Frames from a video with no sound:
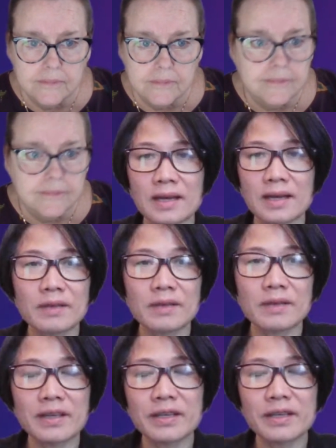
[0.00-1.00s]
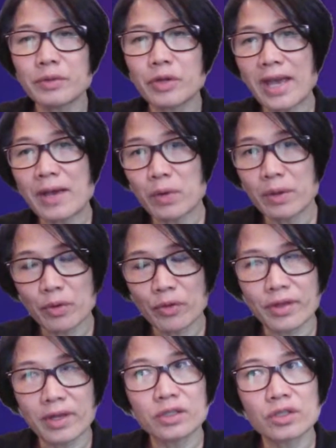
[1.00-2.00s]
Yeah, if I'm going to add one more
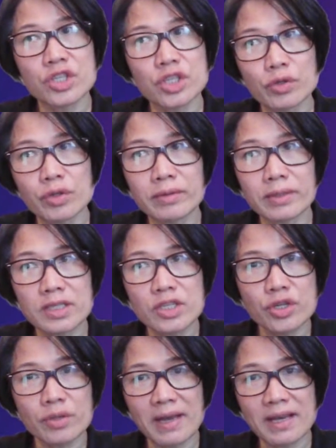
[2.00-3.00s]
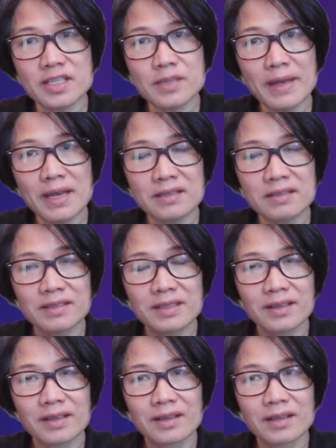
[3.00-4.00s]
thing, the student leadership aspect,
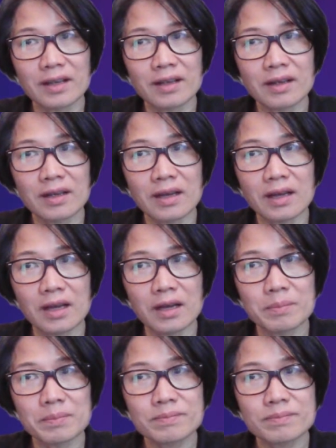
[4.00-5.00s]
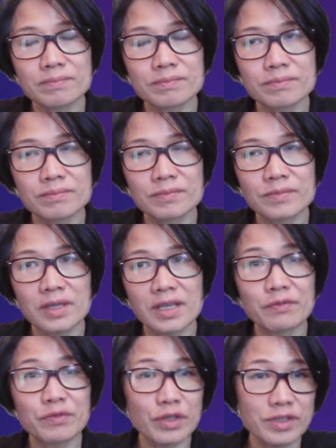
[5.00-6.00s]

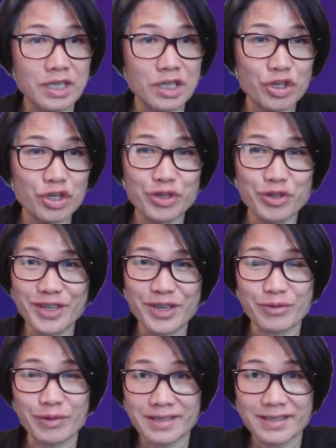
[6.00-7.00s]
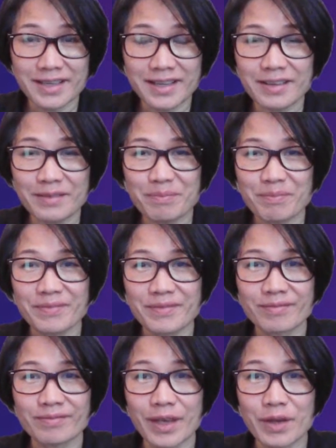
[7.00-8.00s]
if the teacher uses it correctly,
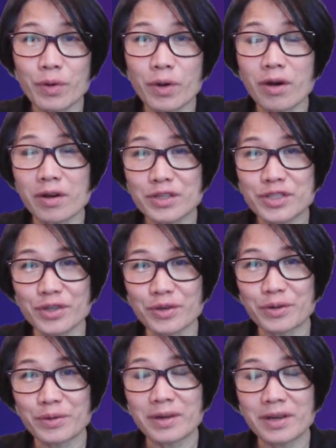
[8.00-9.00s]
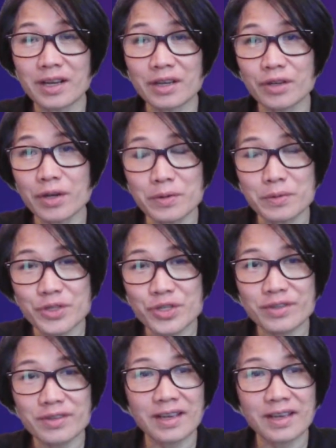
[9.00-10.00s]
they will also
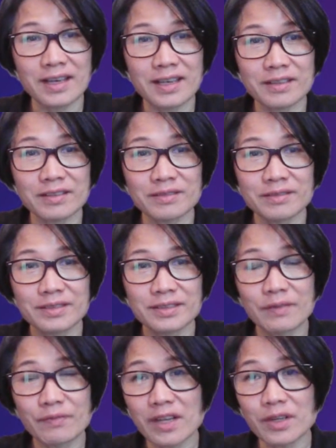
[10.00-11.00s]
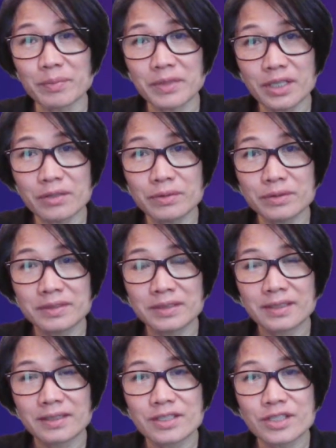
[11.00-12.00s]
coach and develop new
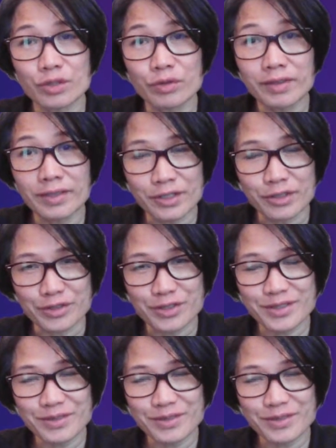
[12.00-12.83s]
student leaders.